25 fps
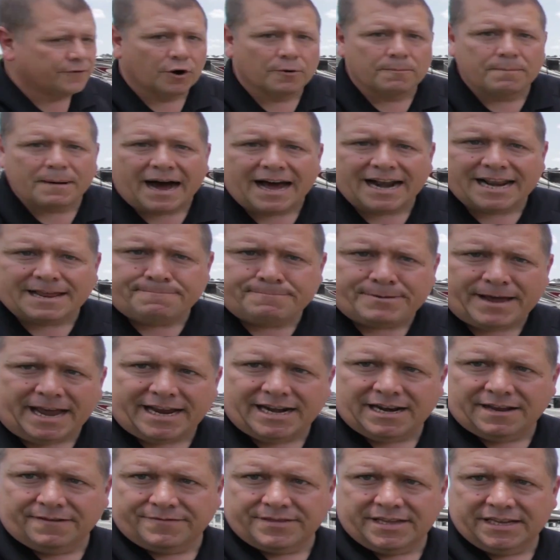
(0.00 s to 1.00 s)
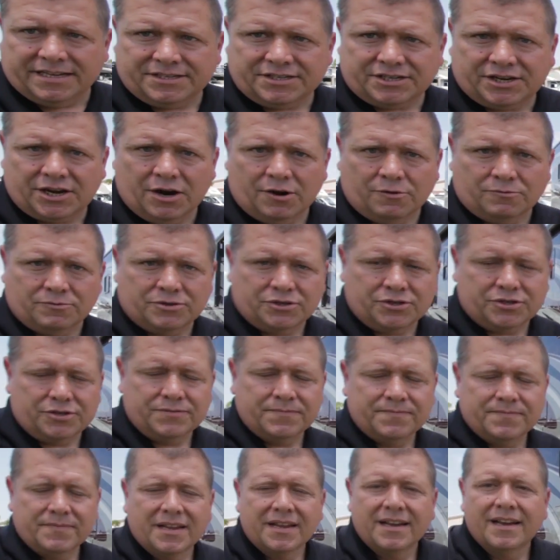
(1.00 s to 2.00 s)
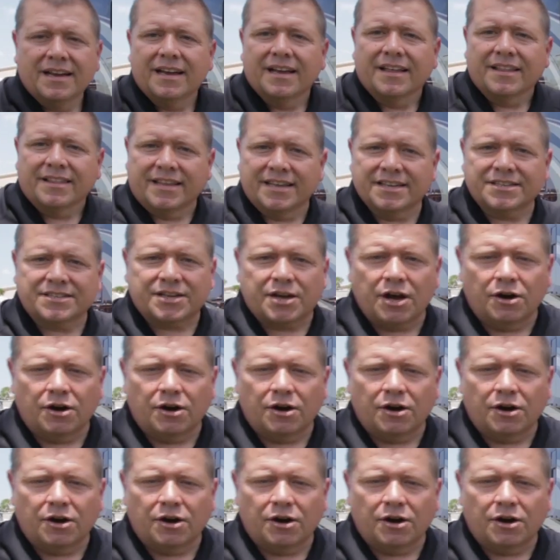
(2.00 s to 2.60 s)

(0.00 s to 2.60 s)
full body paint of this coach. This